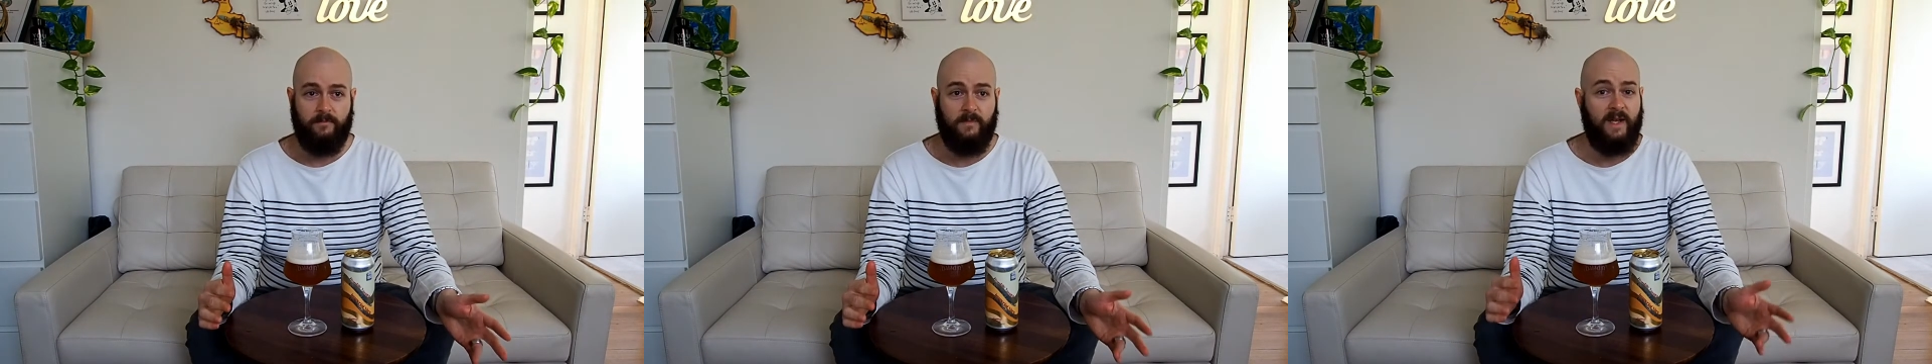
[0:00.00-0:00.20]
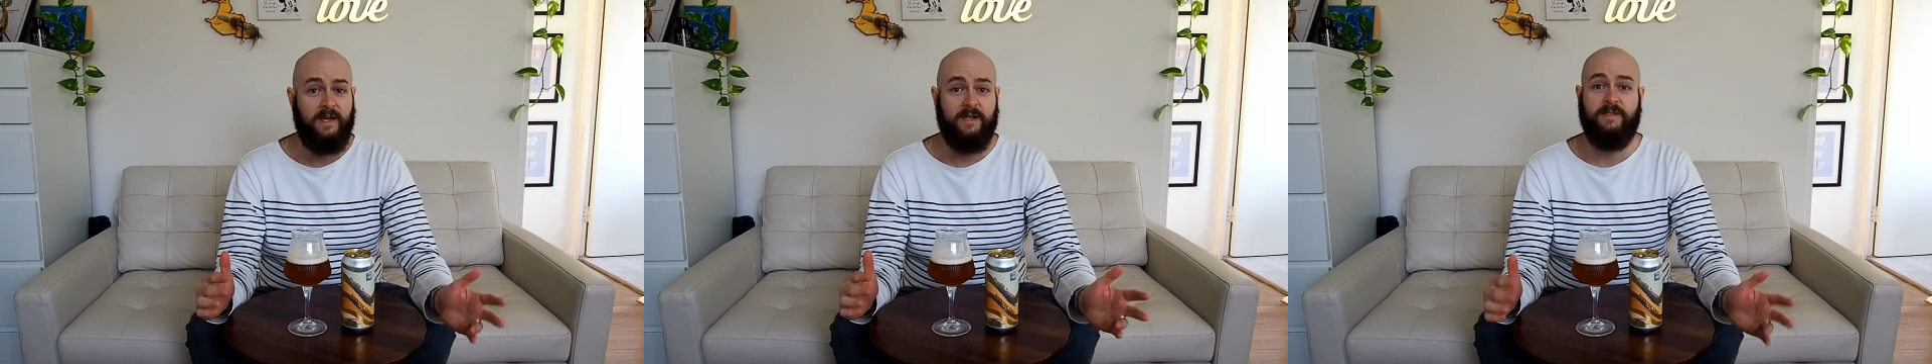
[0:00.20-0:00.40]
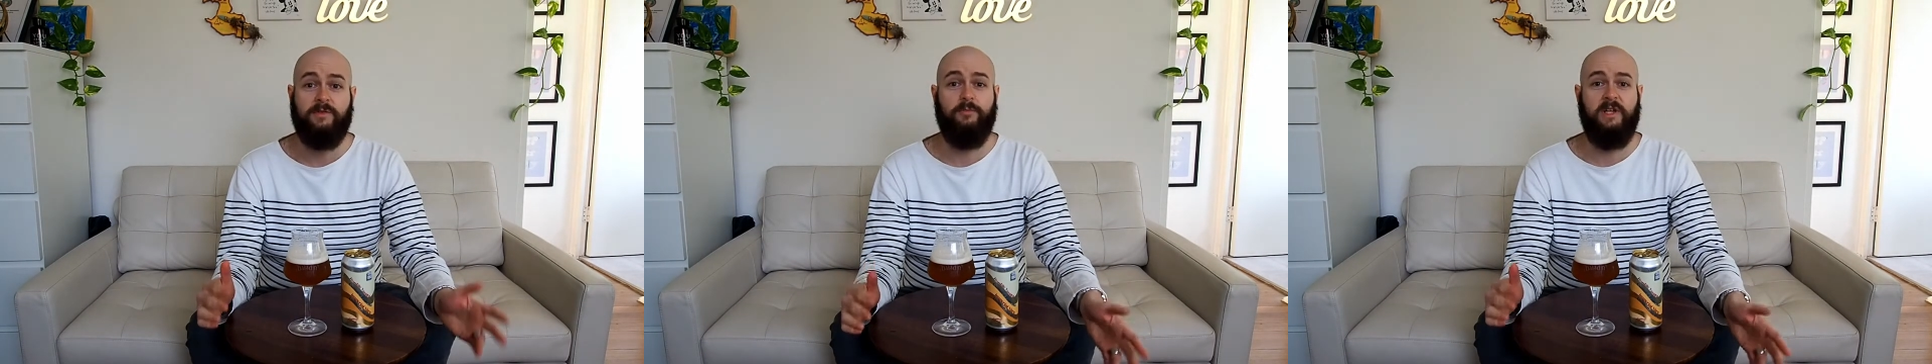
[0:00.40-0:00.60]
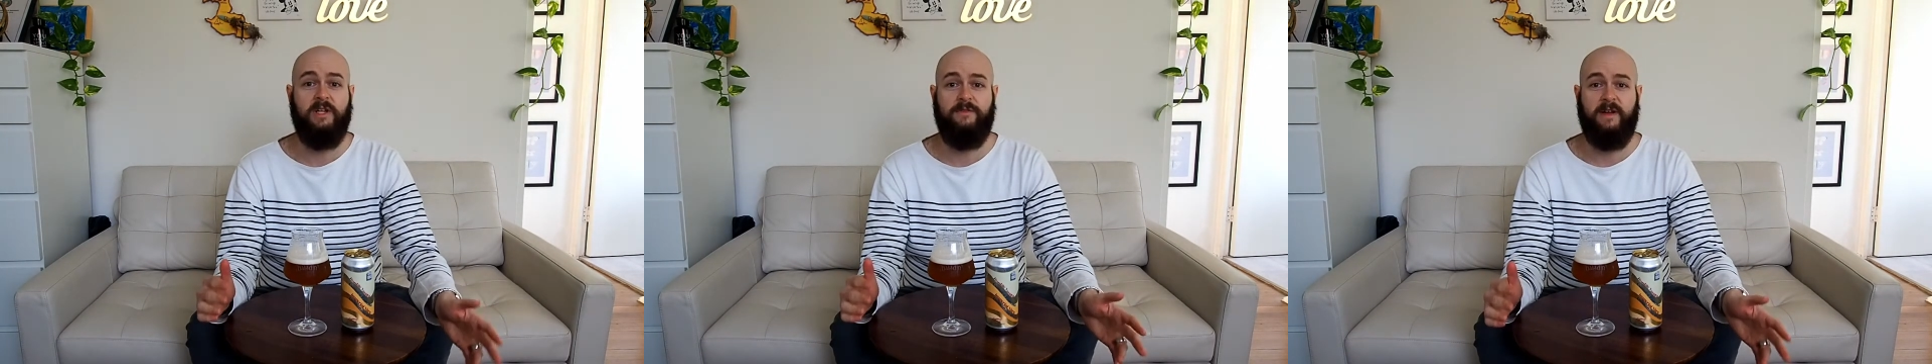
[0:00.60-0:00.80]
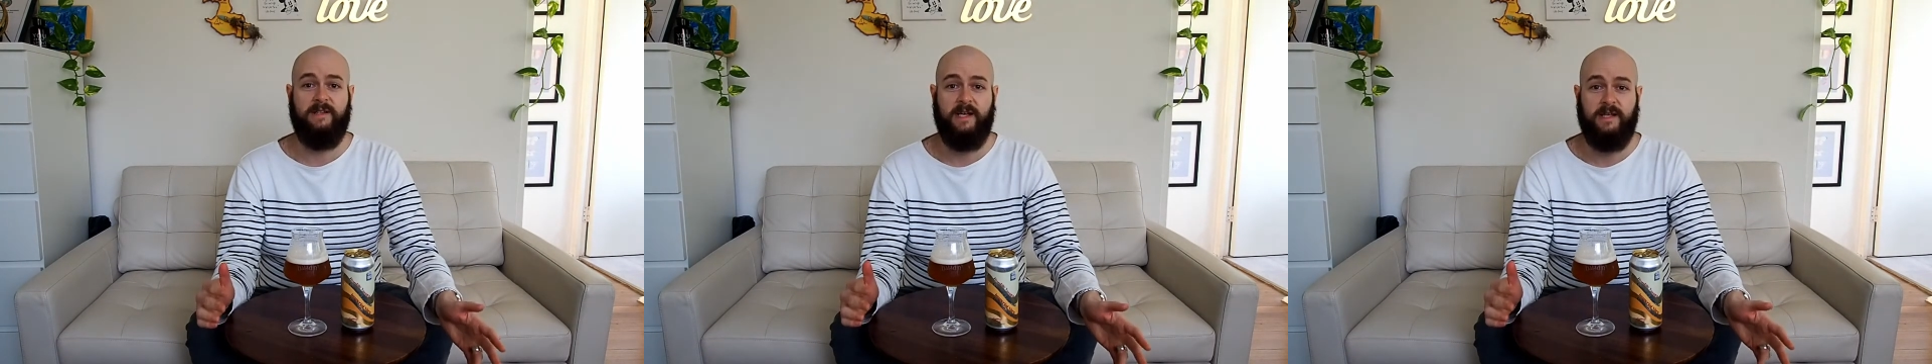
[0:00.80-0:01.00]
That's a really
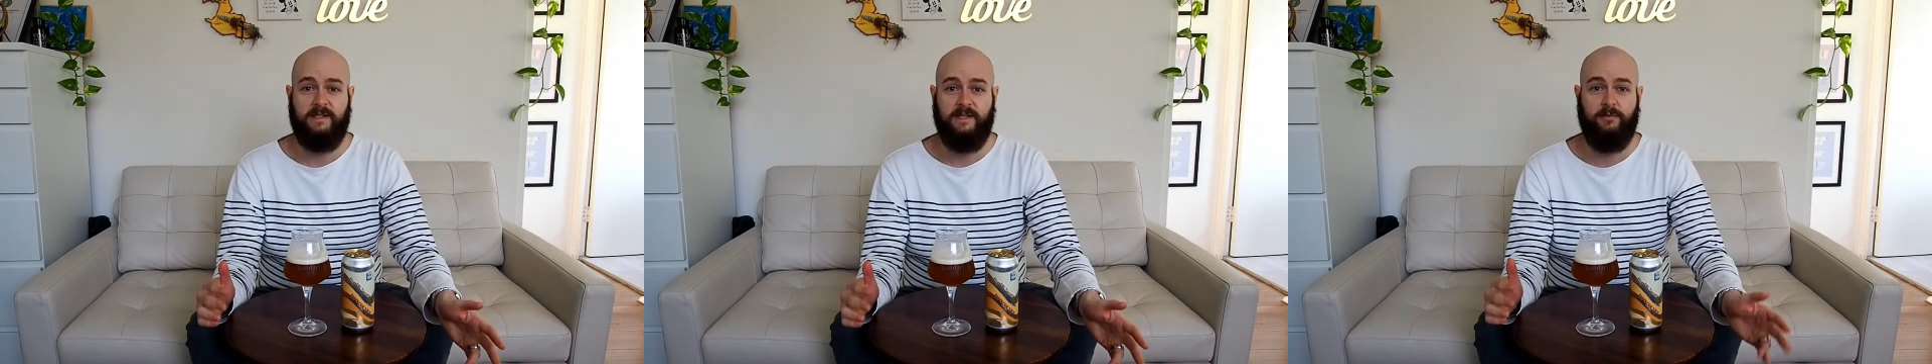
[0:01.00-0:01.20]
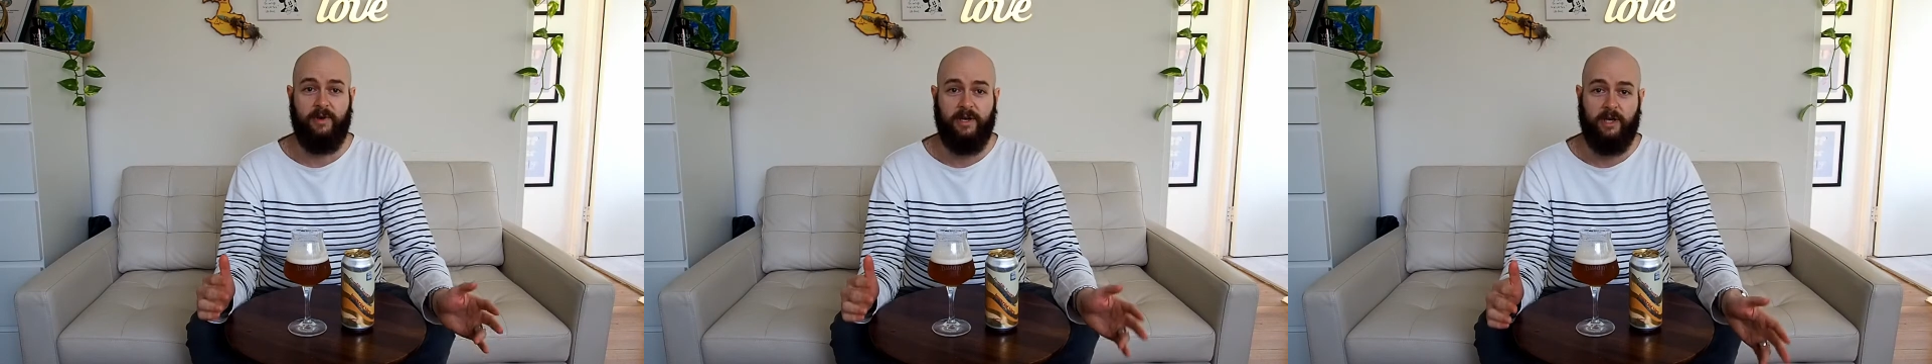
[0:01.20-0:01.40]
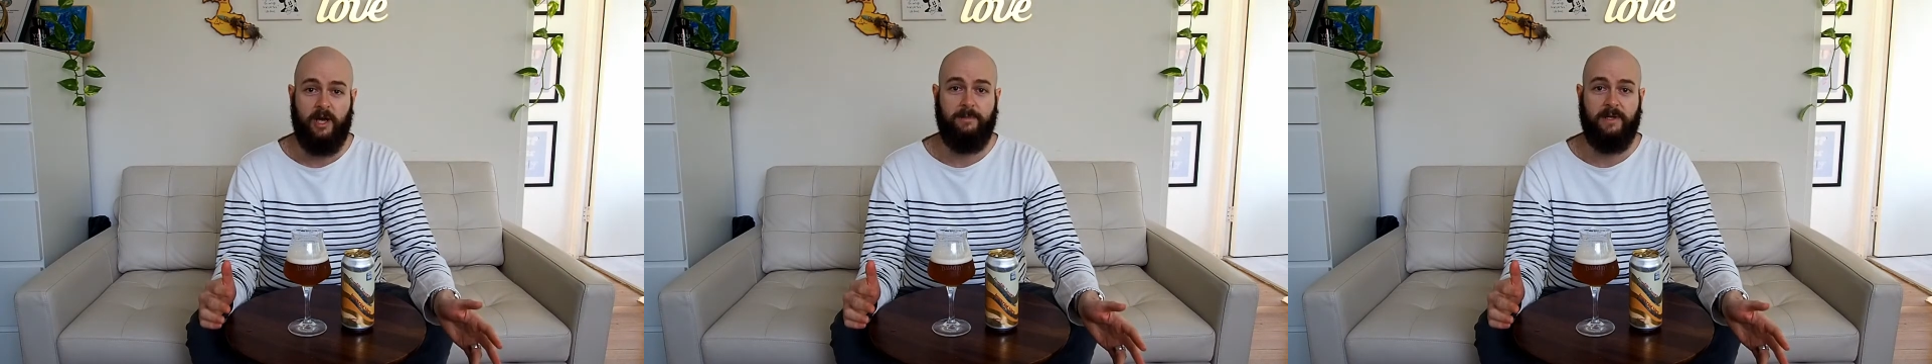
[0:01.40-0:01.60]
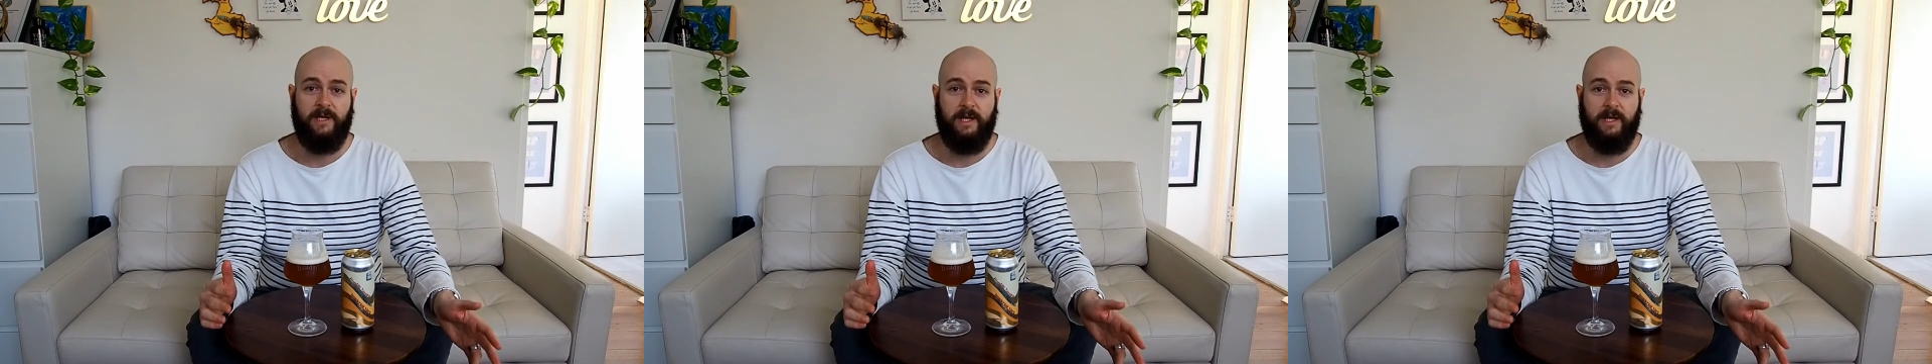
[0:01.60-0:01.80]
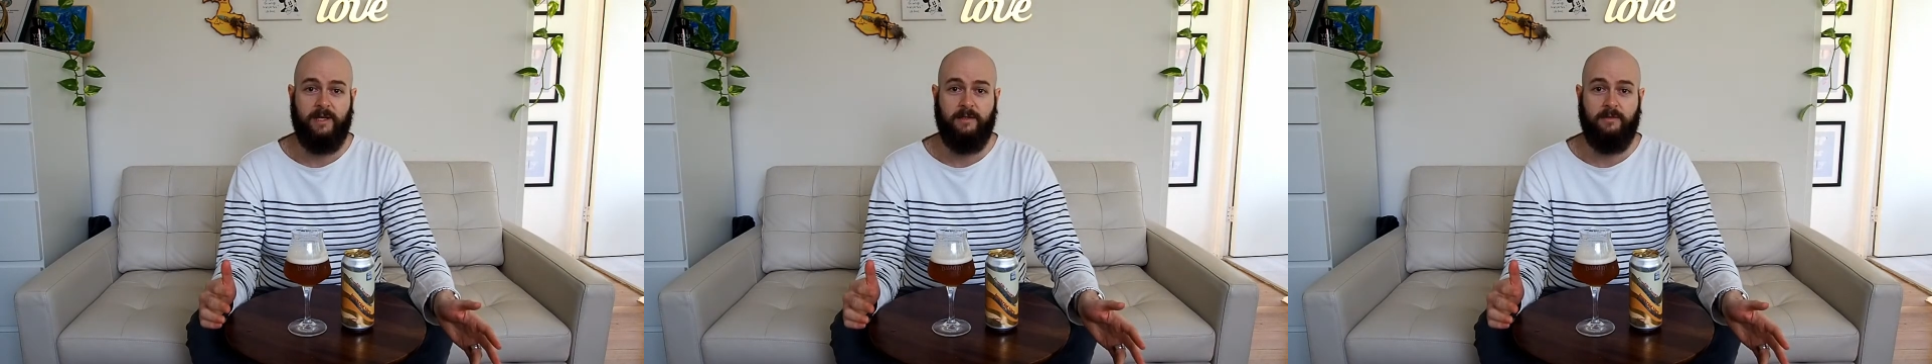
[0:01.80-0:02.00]
fantastic red
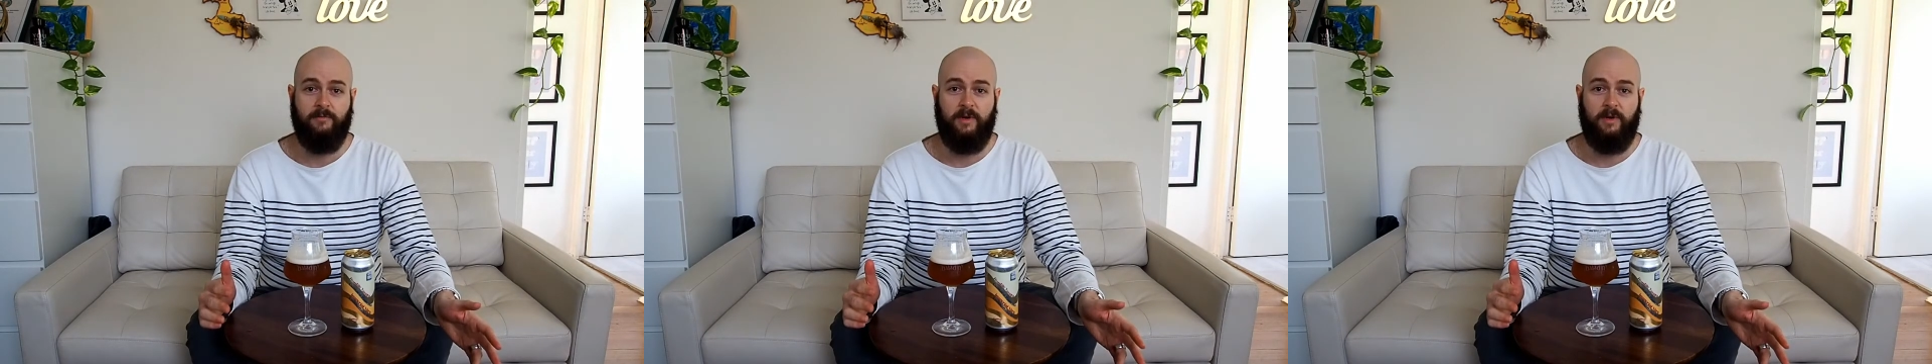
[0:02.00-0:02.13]
IPA,